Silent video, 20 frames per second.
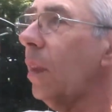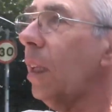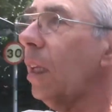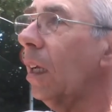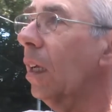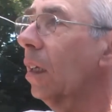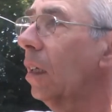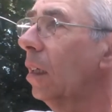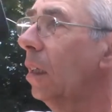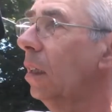But
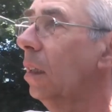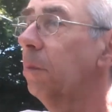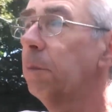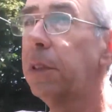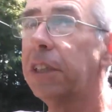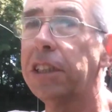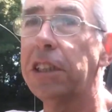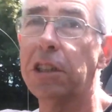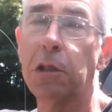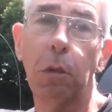this is why
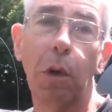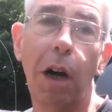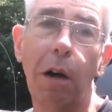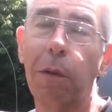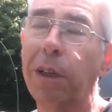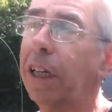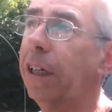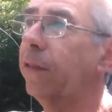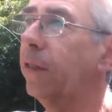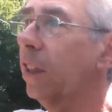we left the
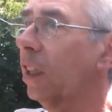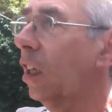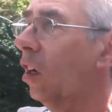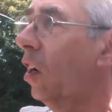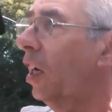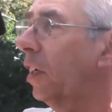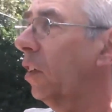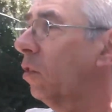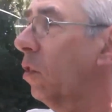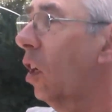liner off,
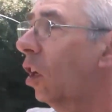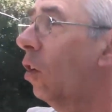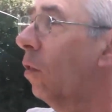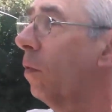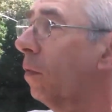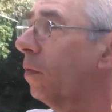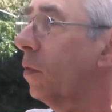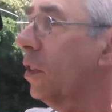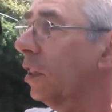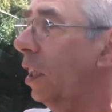so we
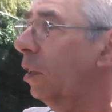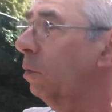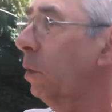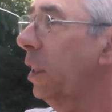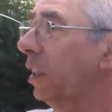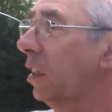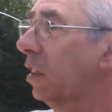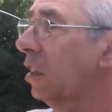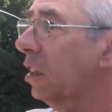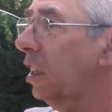can see
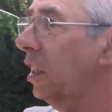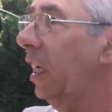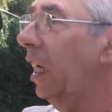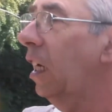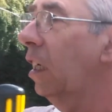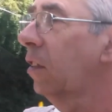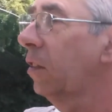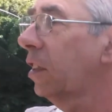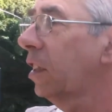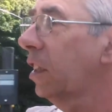over the next
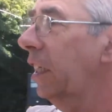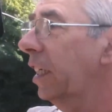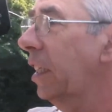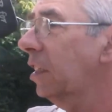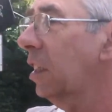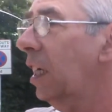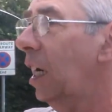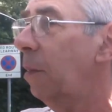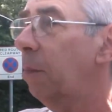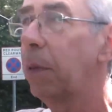couple of
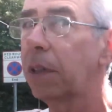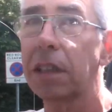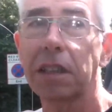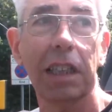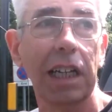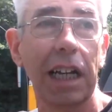days if